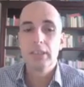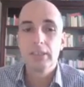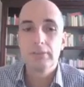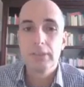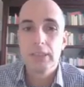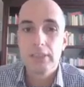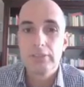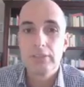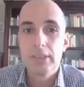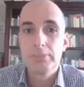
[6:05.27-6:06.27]
if the gate
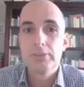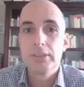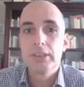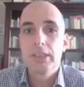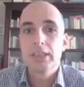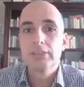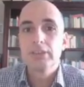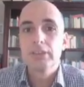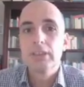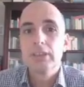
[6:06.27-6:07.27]
slips, then
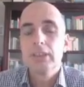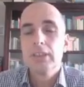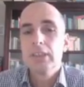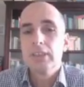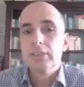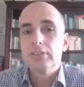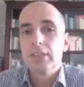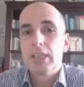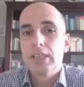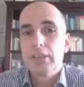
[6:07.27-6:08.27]
actually the
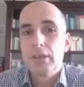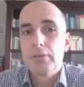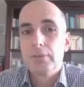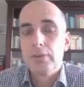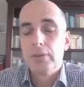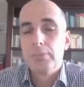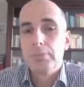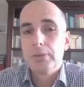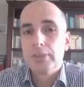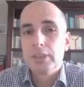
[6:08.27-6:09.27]
slack in the overall
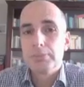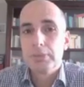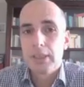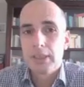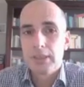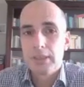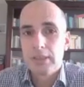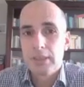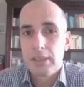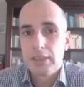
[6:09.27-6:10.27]
project plan
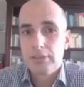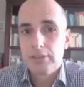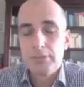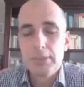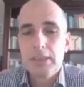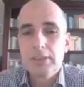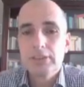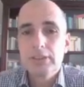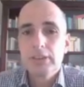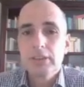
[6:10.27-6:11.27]
is
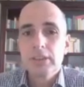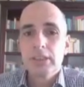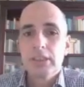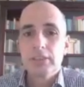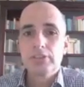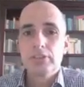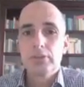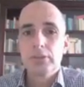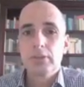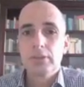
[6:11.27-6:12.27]
diminished, and so
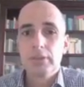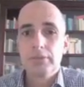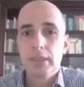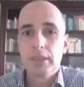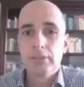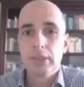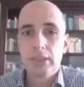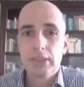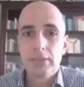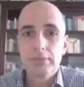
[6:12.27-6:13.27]
we don't have any
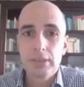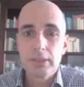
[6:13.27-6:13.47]
slack left.